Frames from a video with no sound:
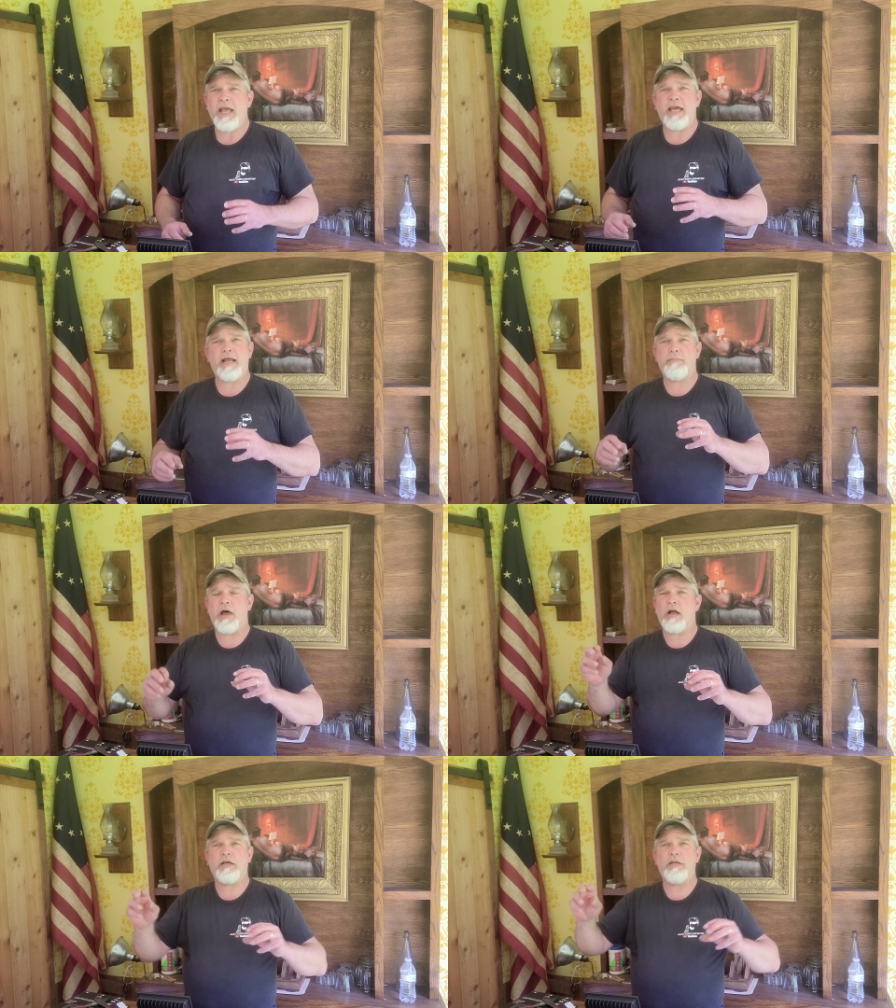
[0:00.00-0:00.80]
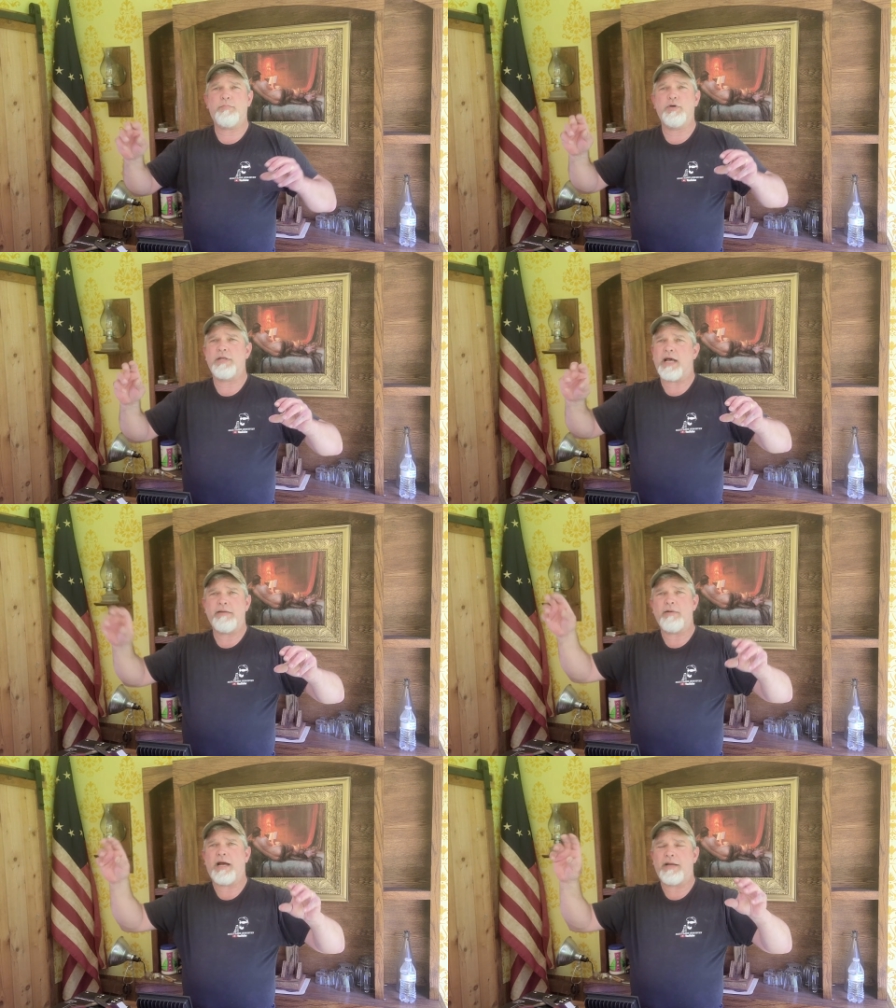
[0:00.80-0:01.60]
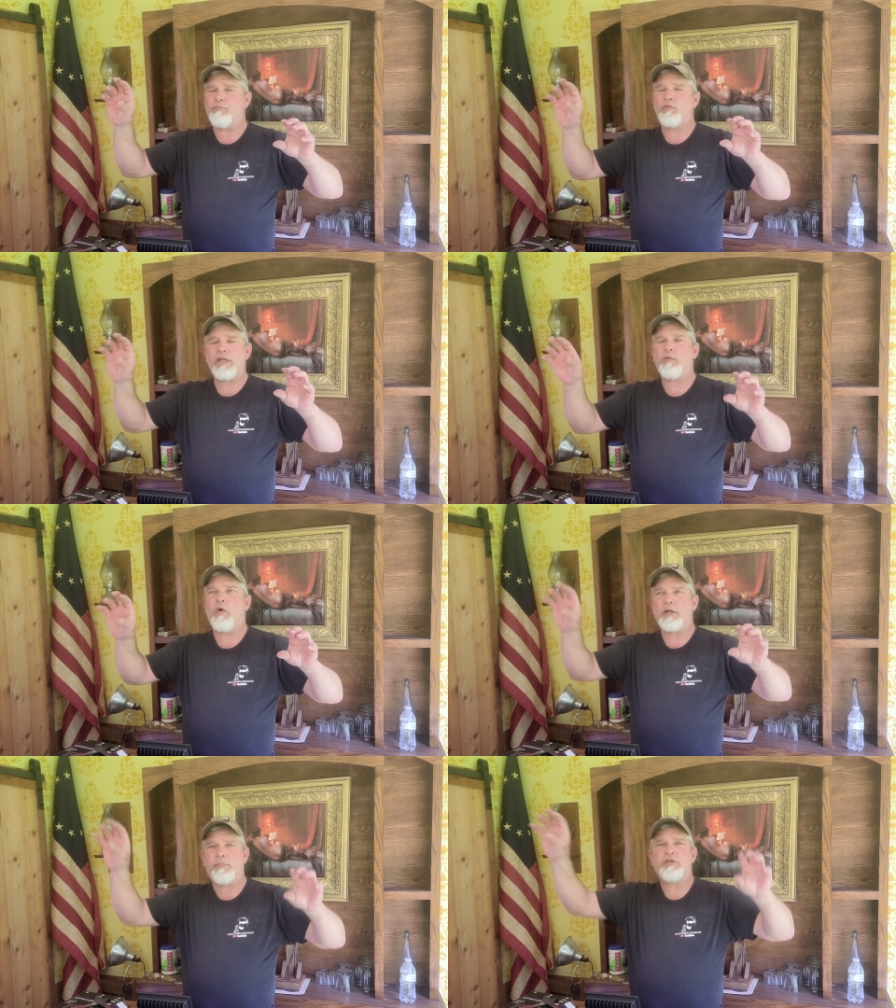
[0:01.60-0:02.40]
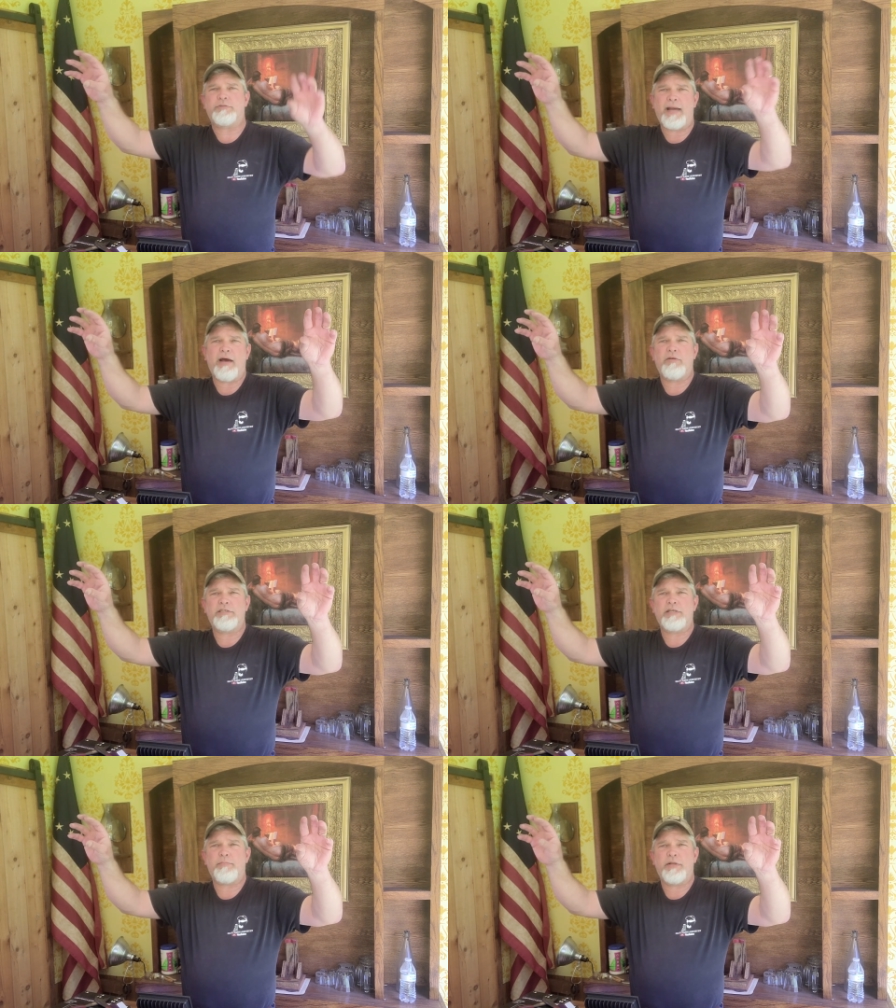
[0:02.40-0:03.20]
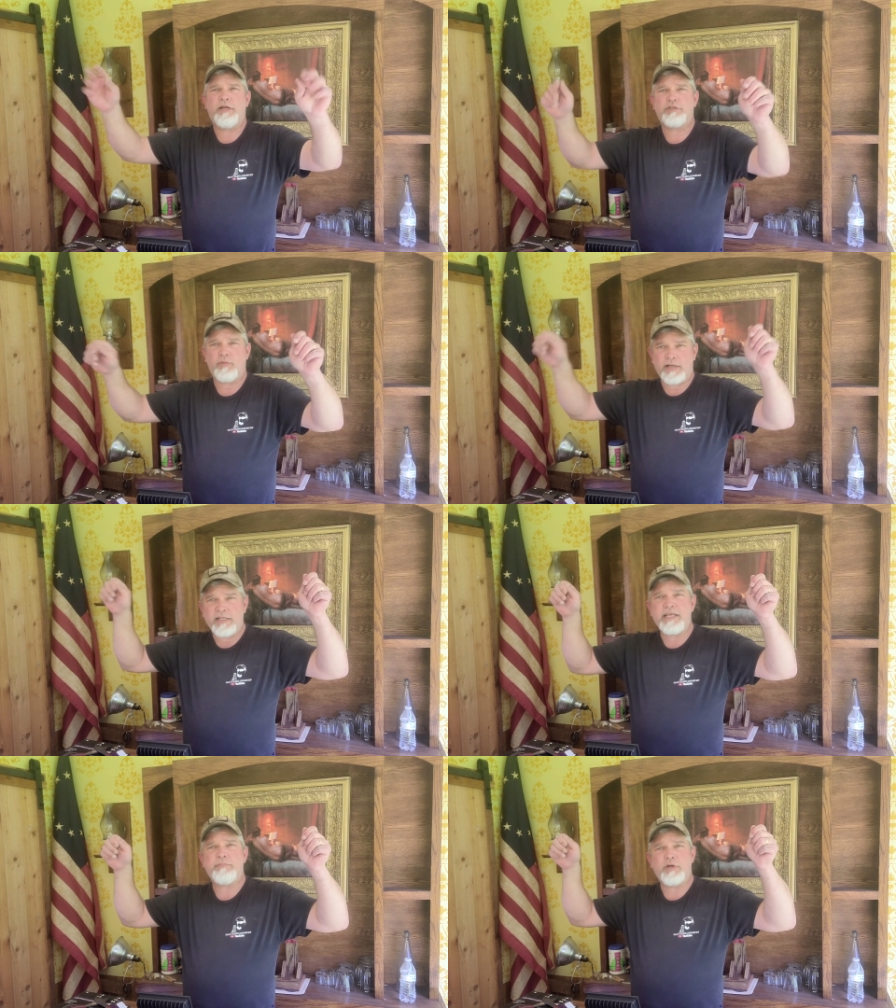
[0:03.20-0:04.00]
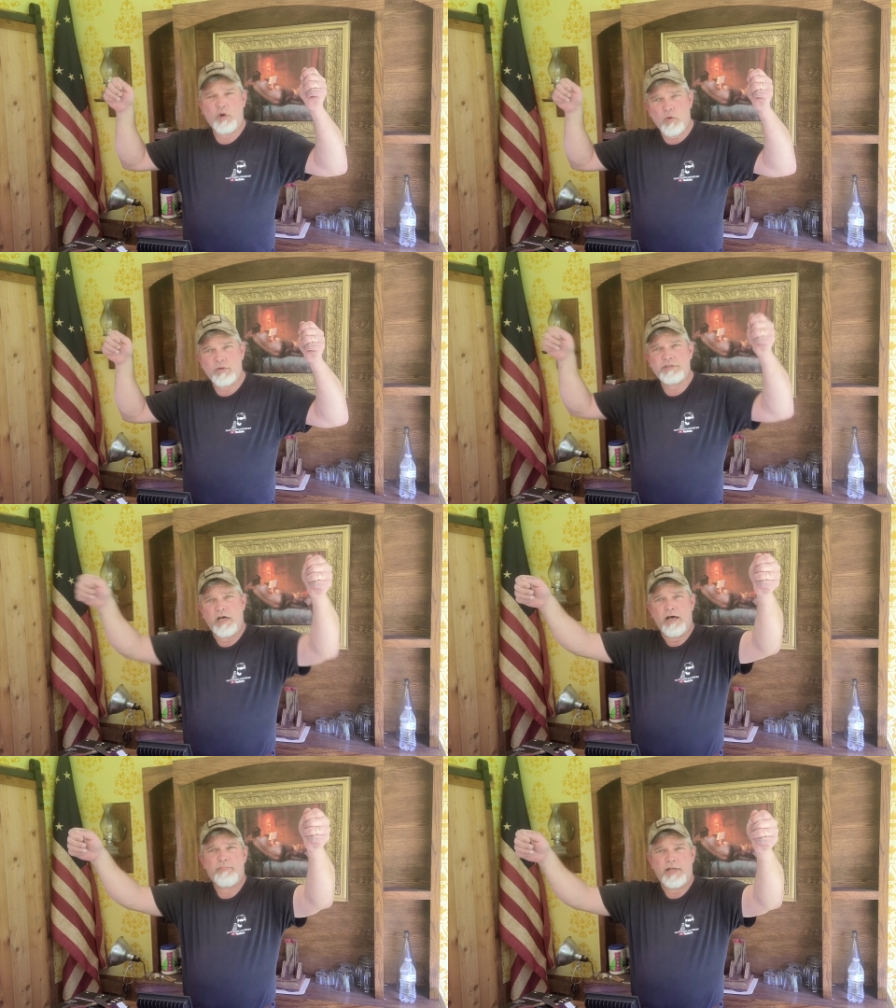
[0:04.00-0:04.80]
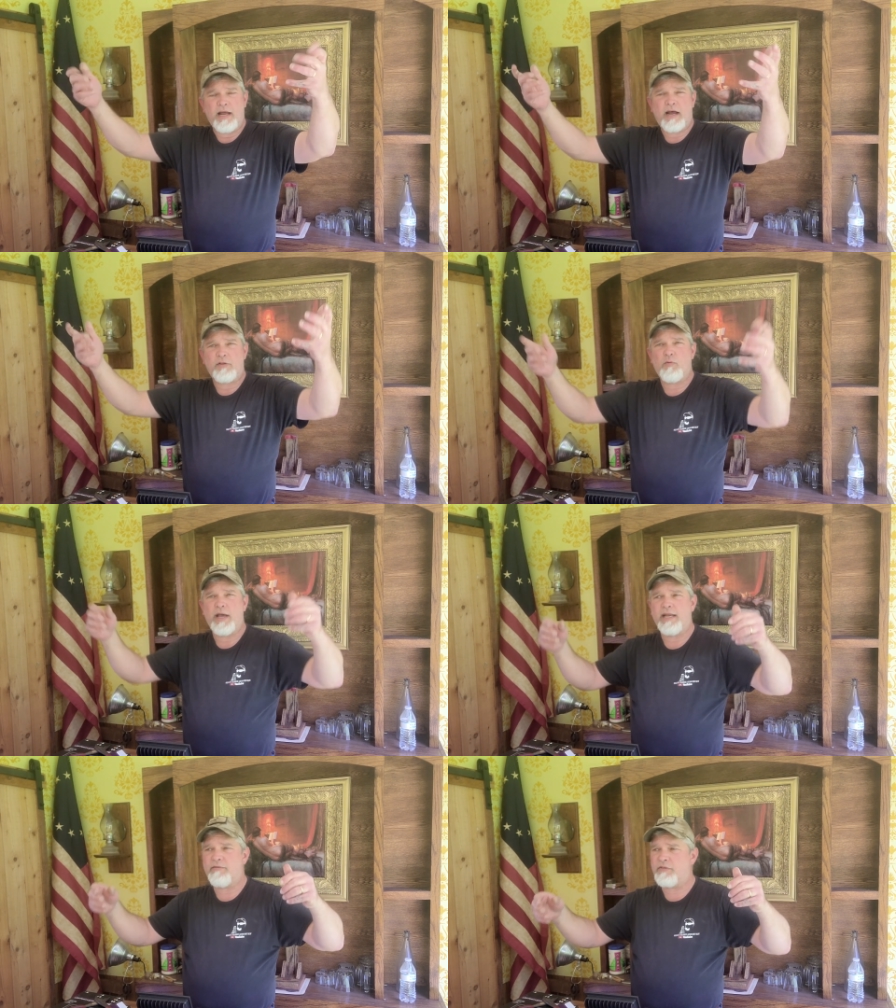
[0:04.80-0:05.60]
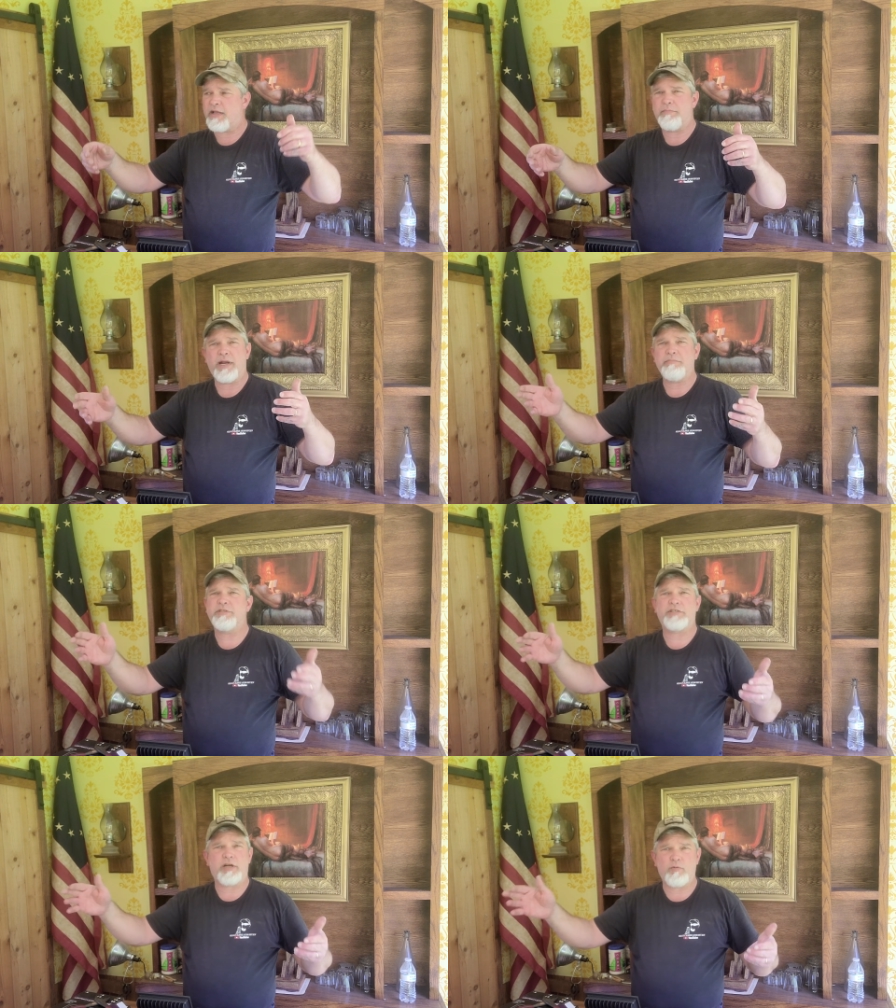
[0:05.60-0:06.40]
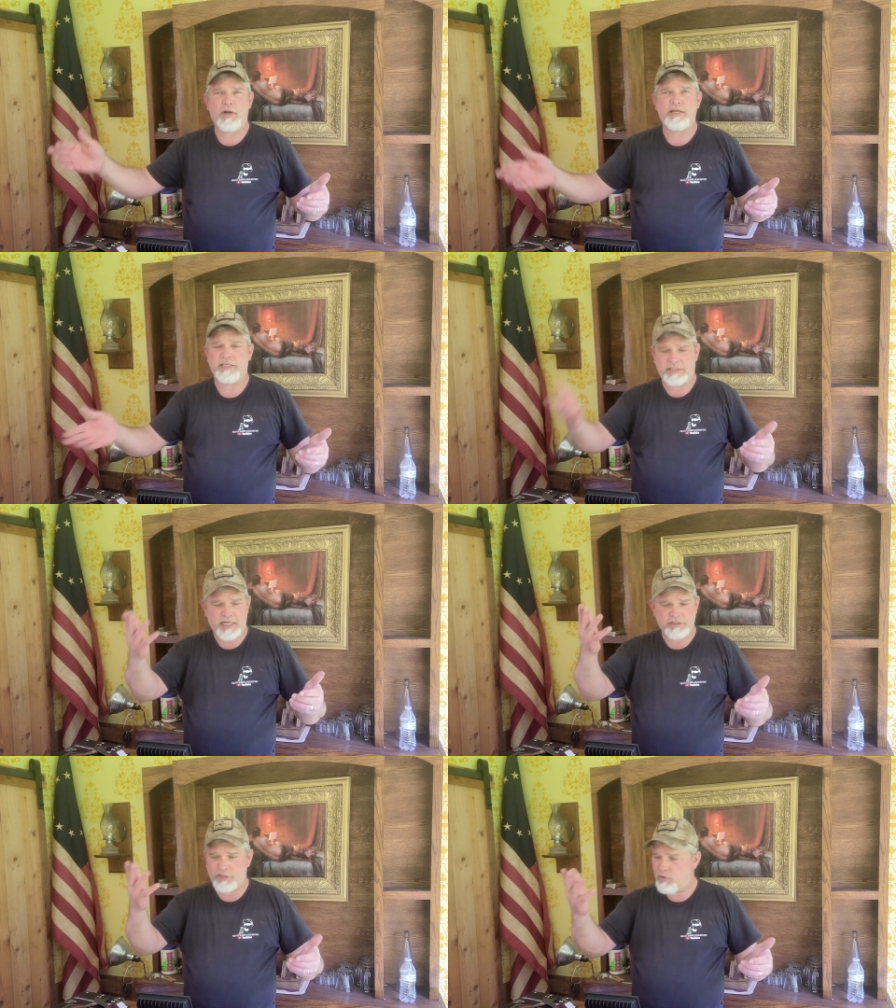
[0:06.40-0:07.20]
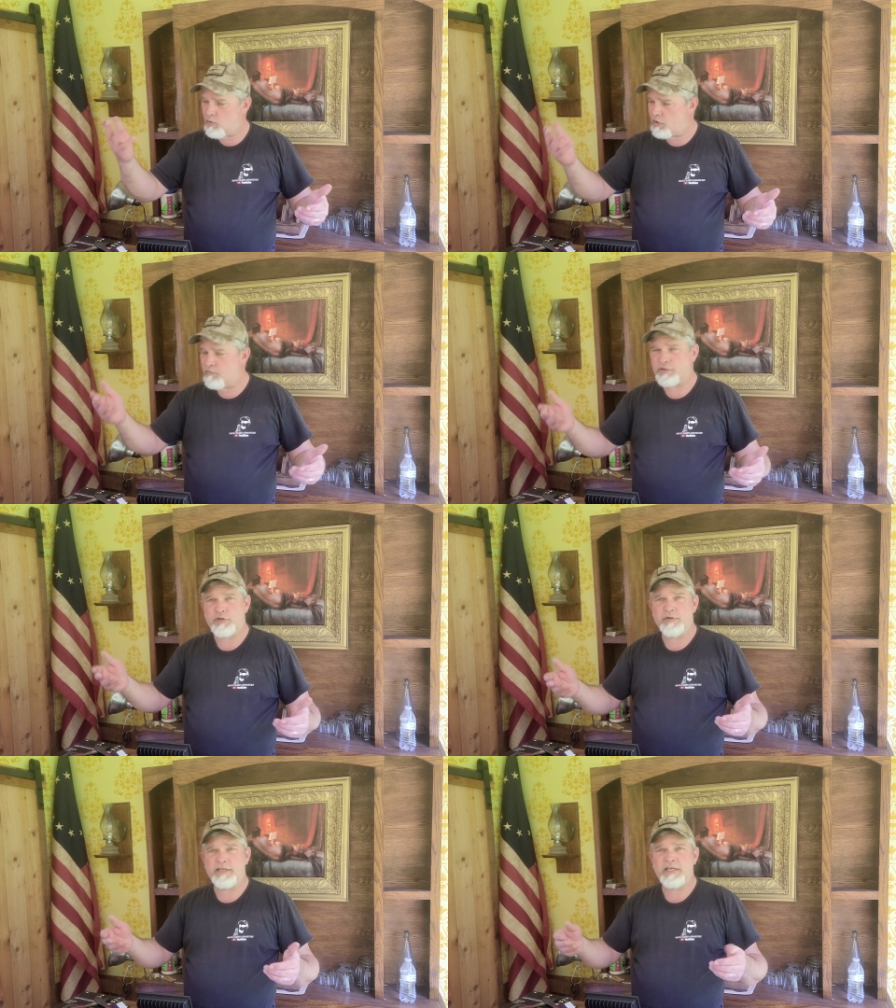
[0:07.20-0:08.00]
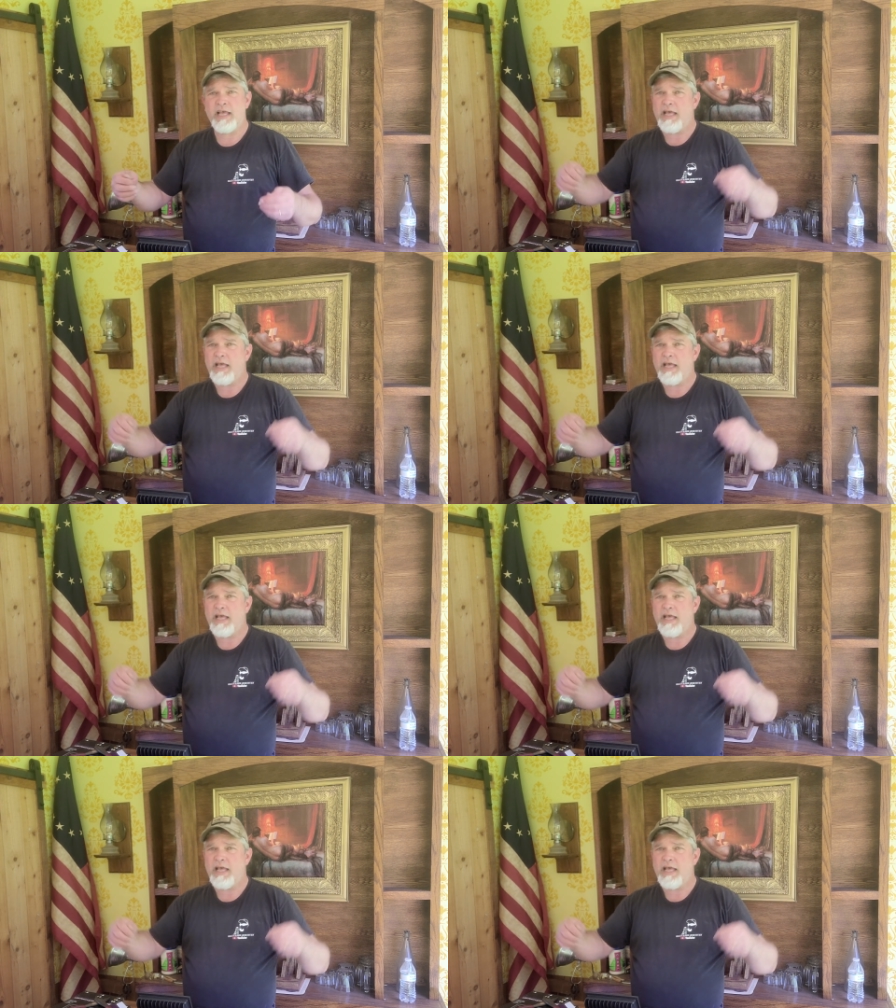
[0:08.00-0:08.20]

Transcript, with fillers: And I'm not going to put, I really wanted to put some outlets up in there so I could keep the cords up and out of the way and everything. But I'm just going to run an extension cord over to it,